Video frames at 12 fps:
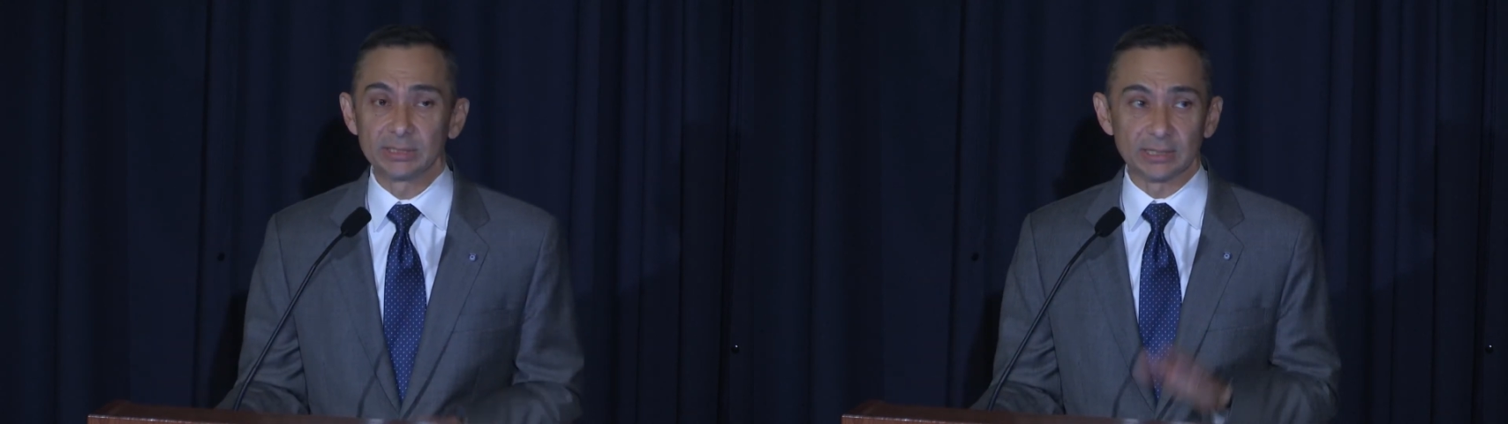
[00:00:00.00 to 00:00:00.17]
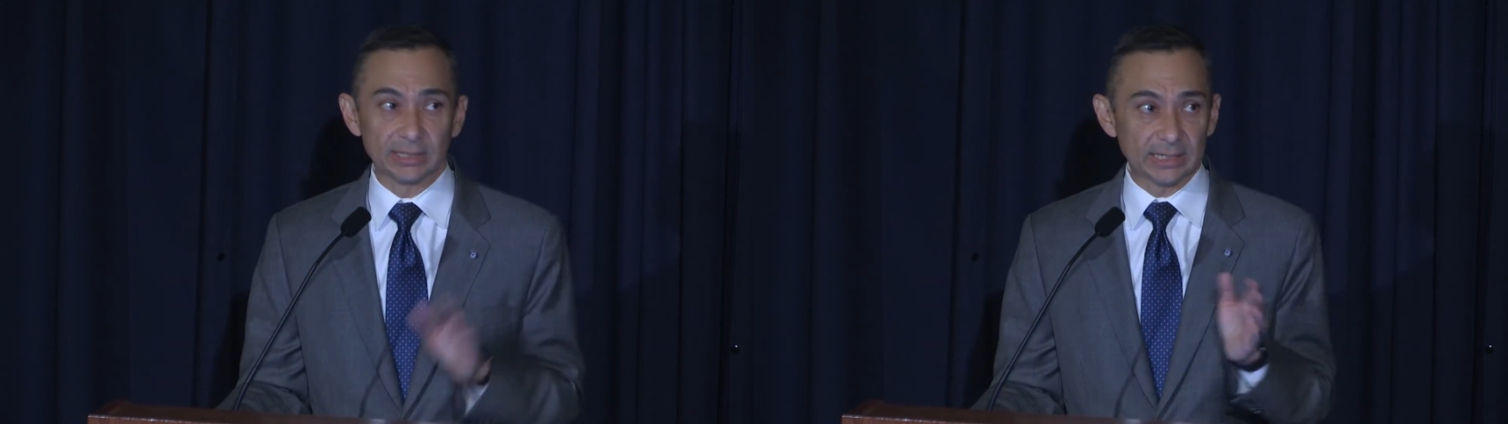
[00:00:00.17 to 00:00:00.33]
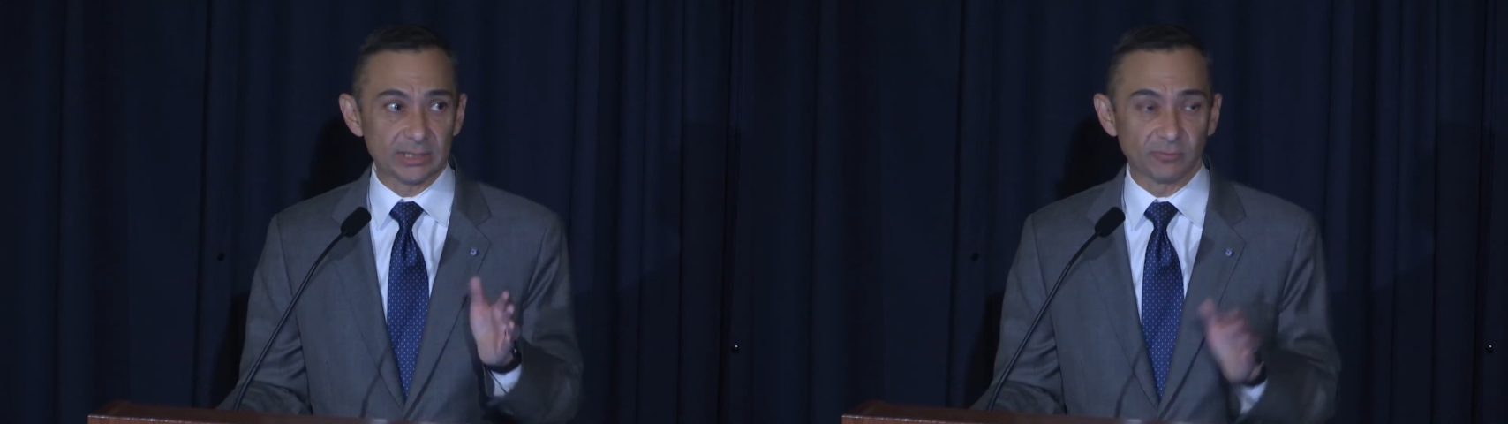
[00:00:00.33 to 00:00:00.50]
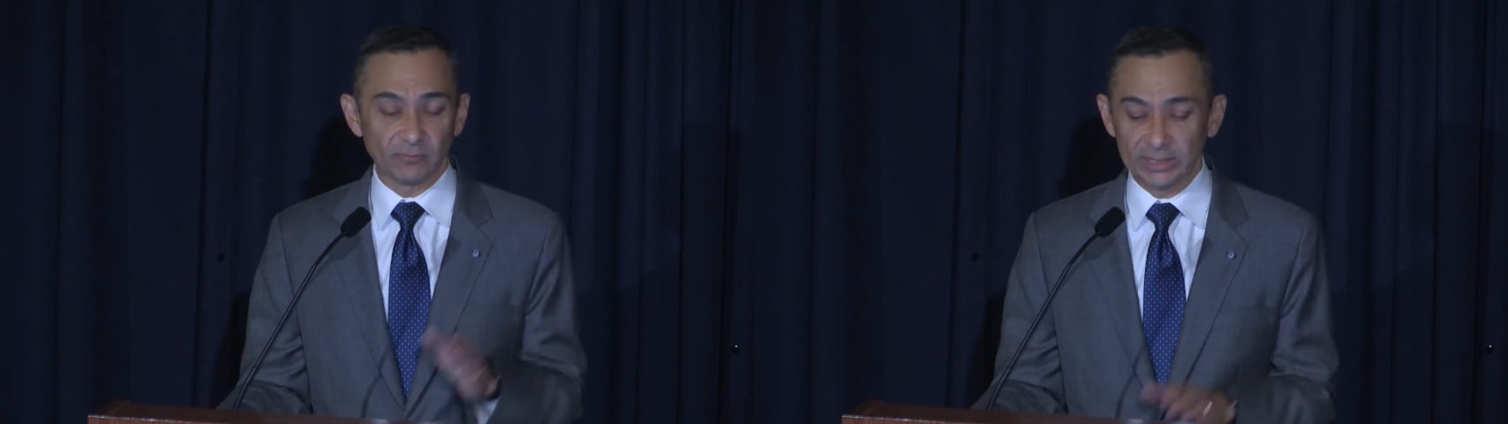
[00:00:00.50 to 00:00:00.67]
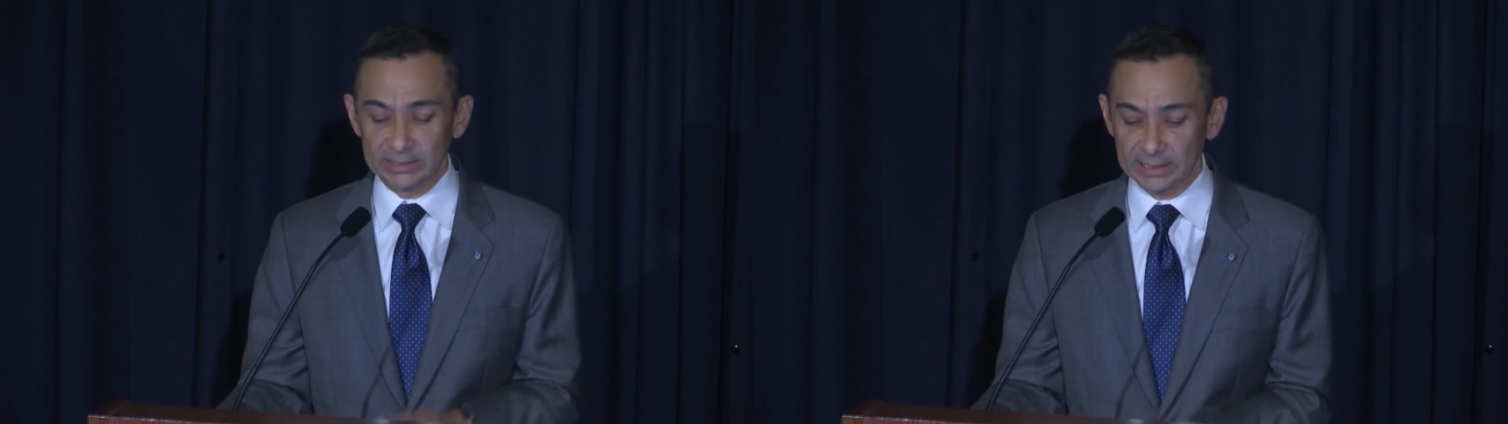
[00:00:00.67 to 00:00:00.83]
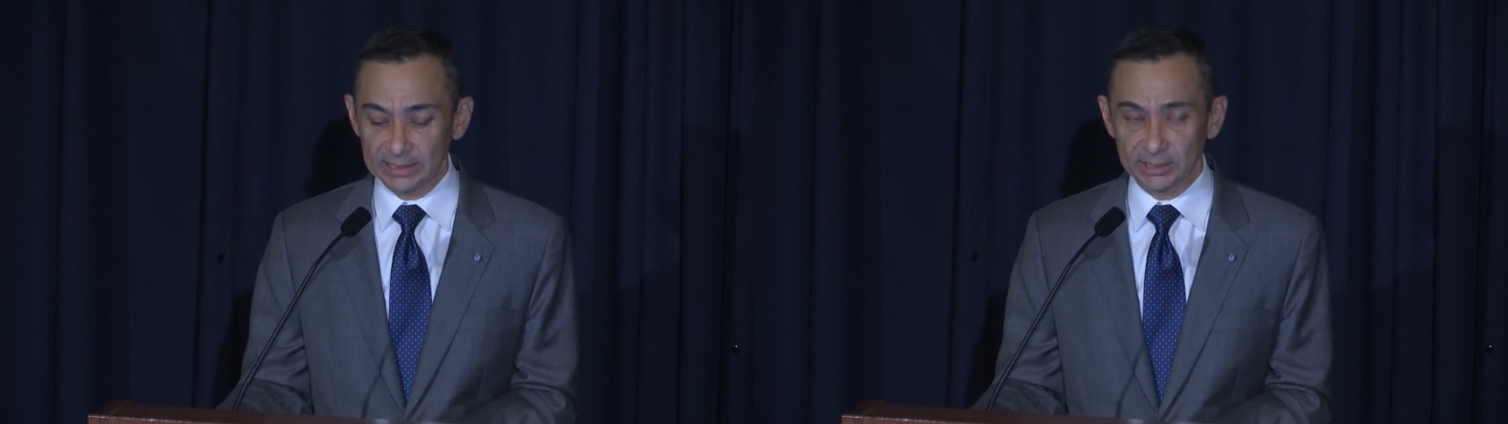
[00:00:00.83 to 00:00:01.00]
and that's a
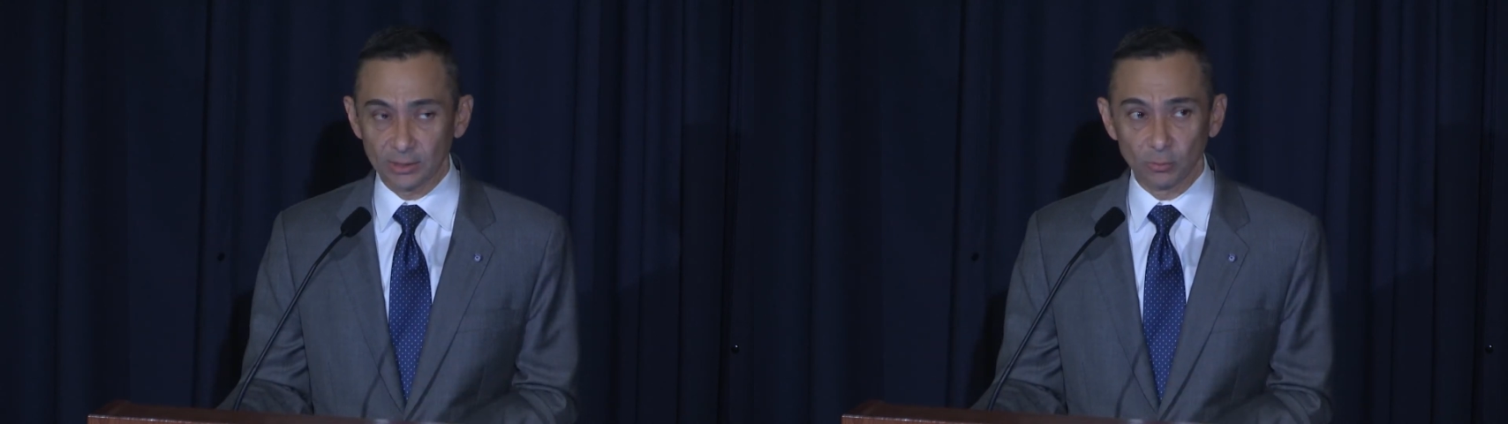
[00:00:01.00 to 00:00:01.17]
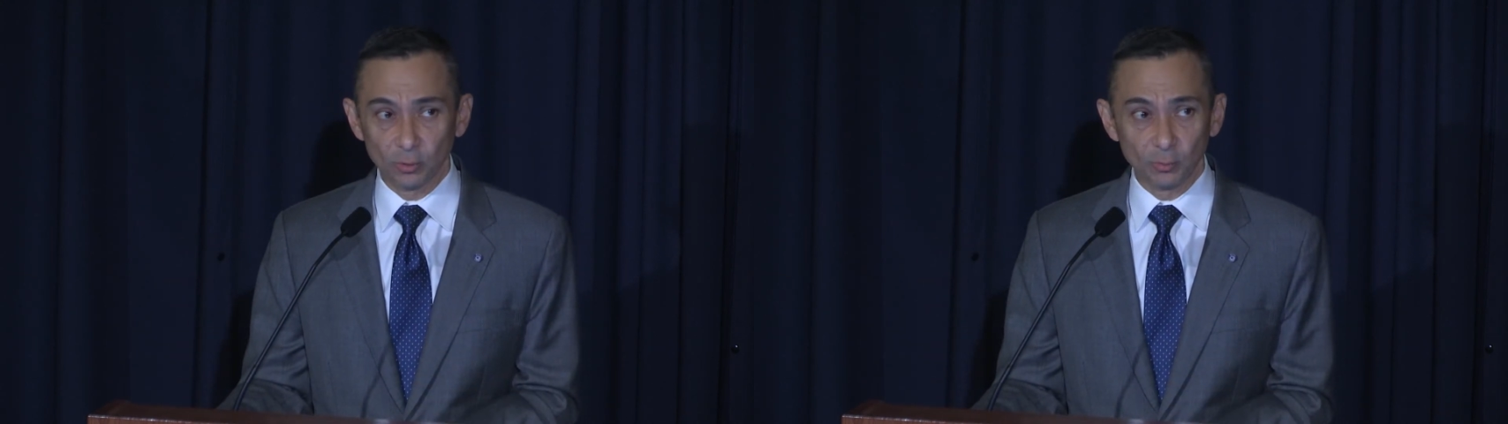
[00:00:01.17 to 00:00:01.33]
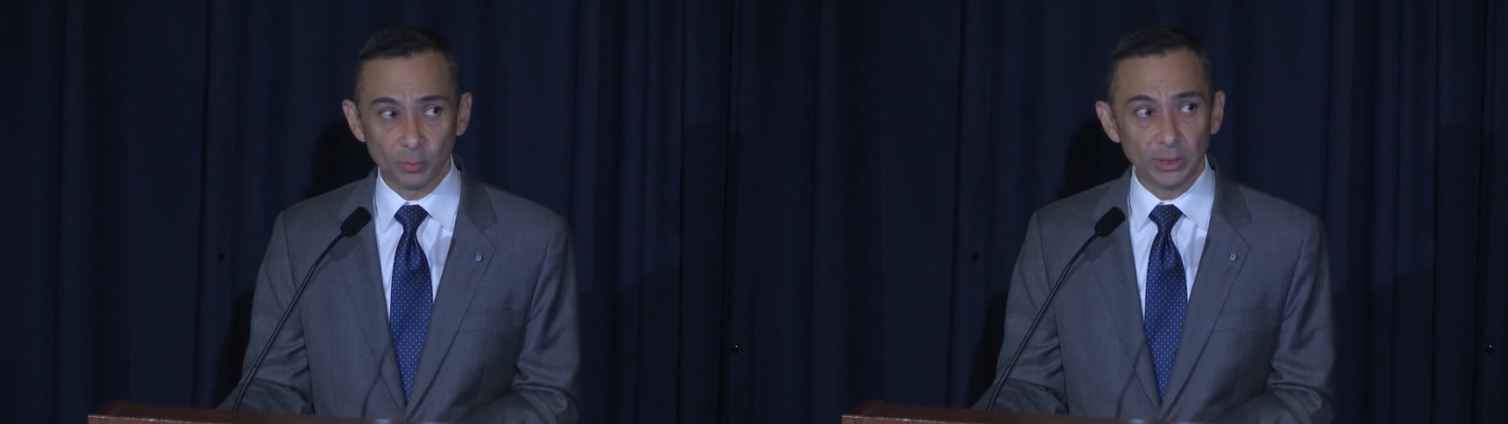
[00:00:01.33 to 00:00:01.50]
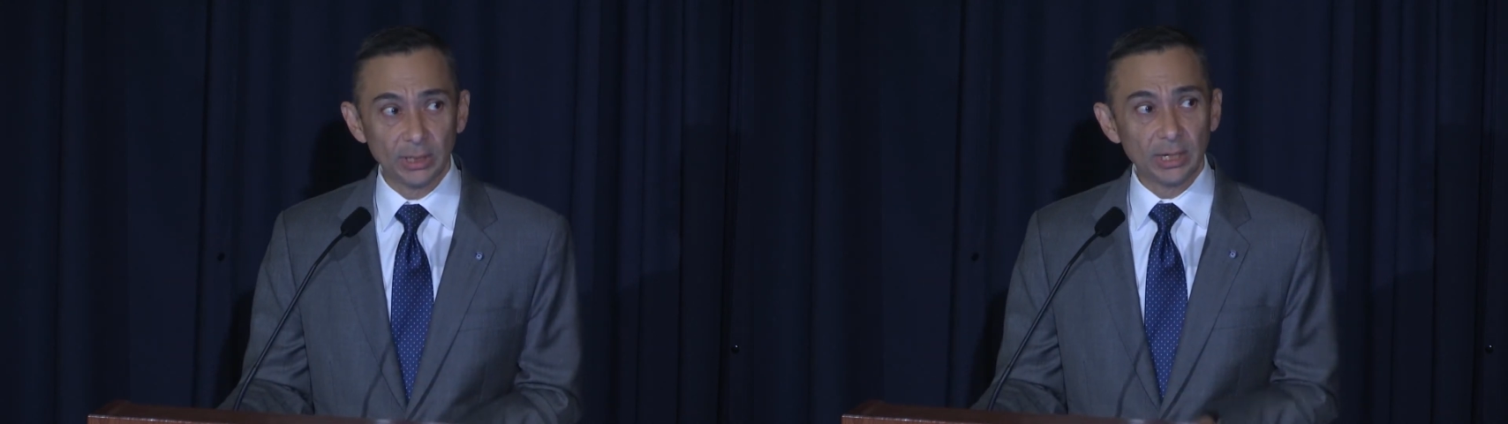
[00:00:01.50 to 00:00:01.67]
fantastic group.